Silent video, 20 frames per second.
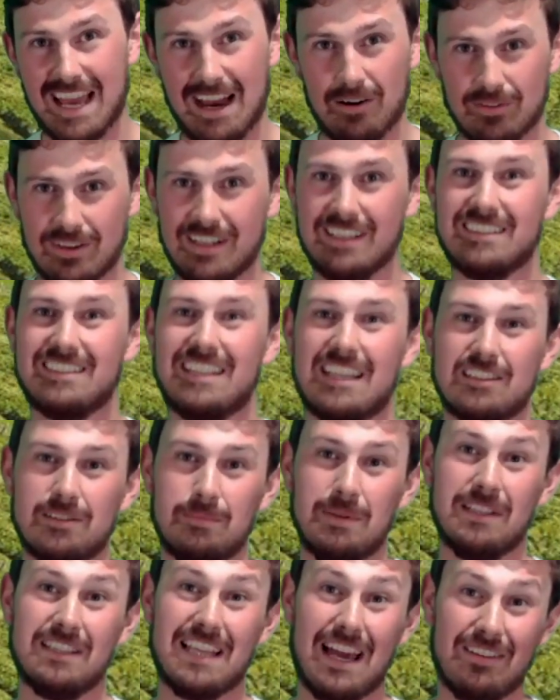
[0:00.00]
down in a
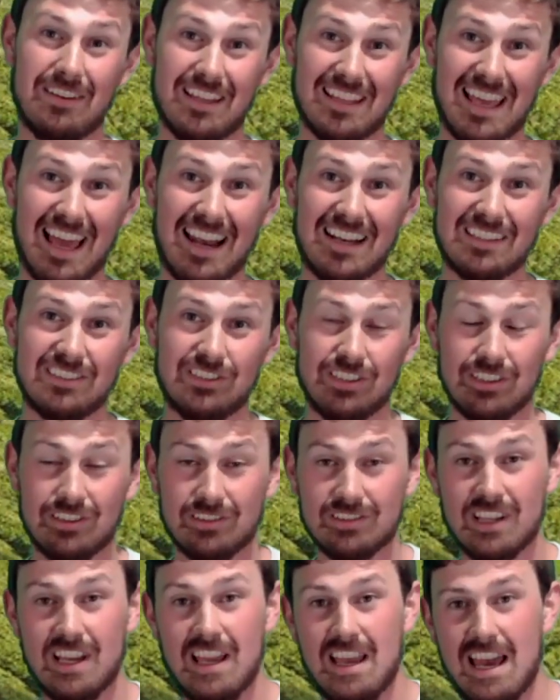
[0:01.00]
settlement down in
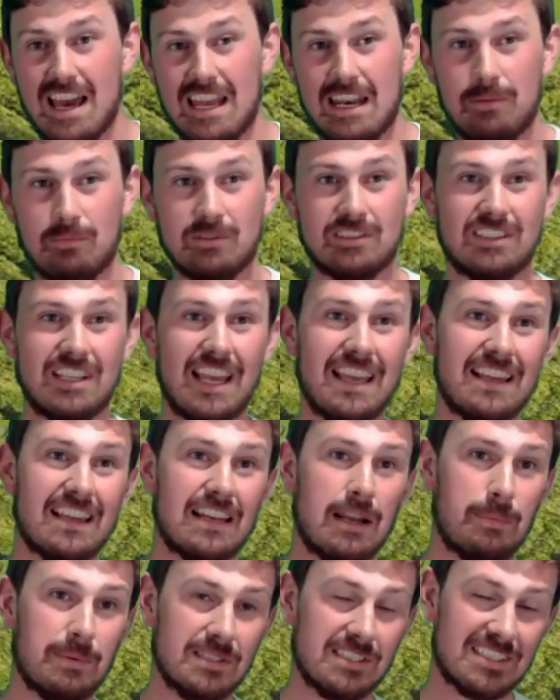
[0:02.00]
Galashiels, and then was
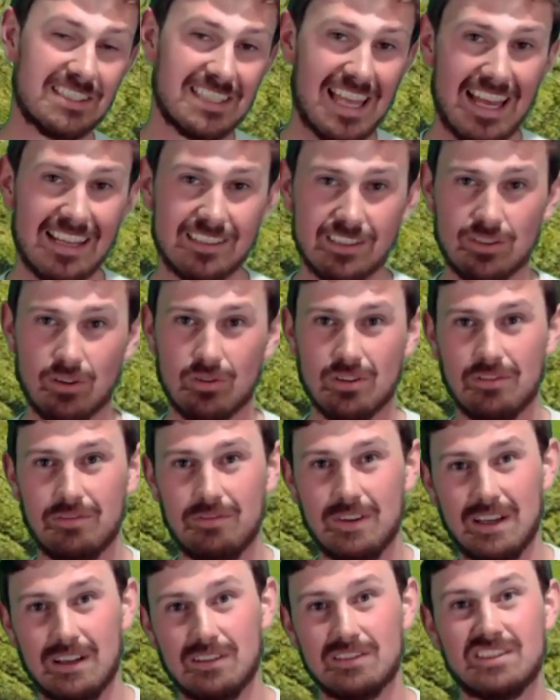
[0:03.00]
taken up and scattered on the
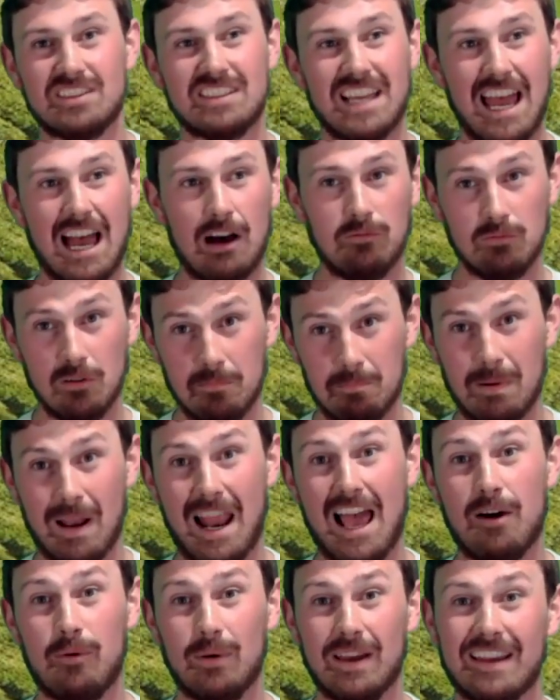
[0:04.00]
fields to help with
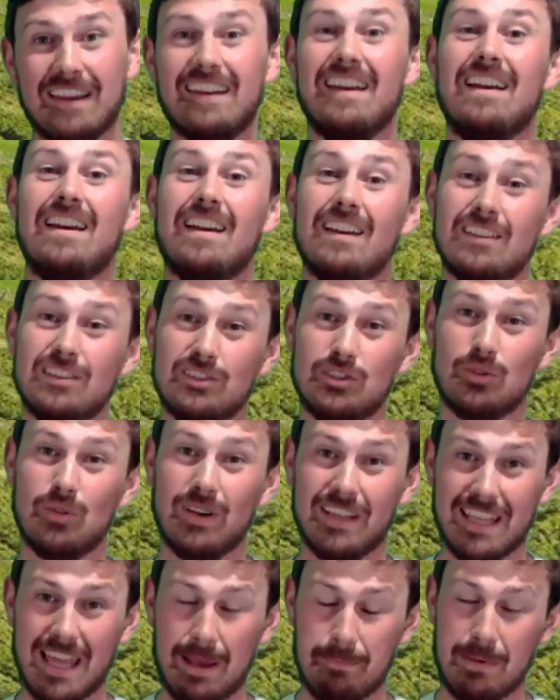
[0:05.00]
ploughing
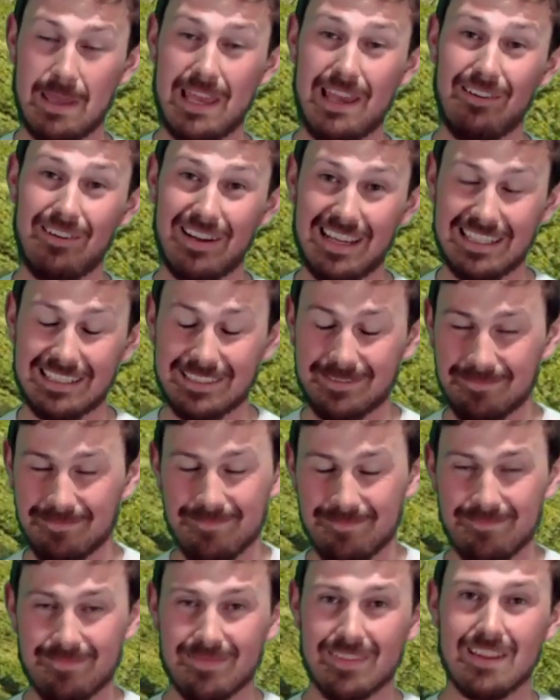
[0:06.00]
during that period.
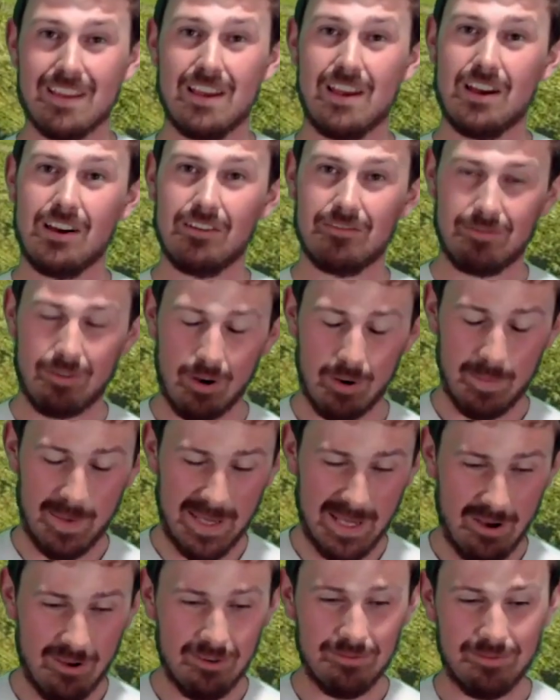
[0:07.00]

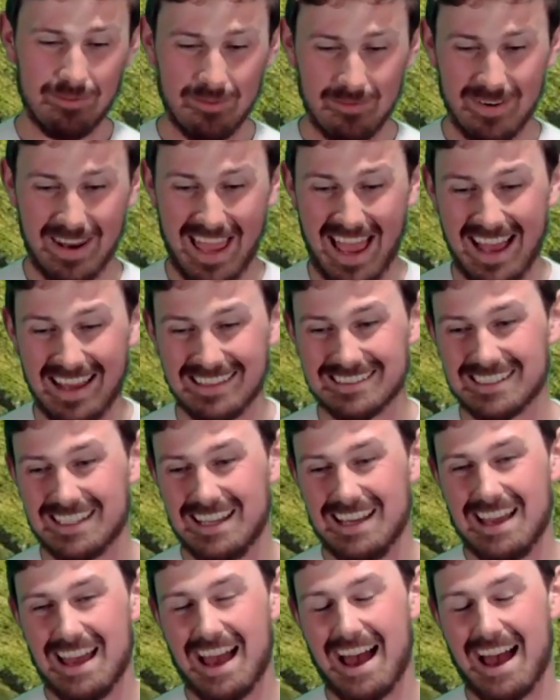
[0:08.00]
Following on from that,